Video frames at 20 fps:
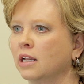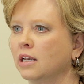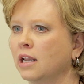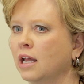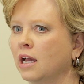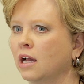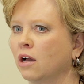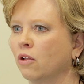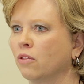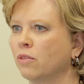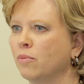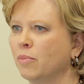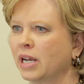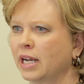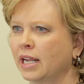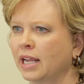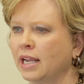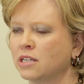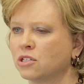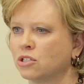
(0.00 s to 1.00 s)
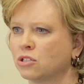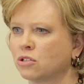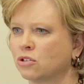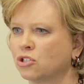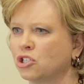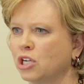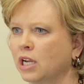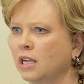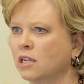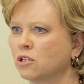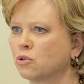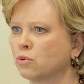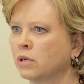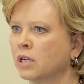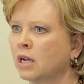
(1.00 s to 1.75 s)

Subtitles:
now the medications are changed.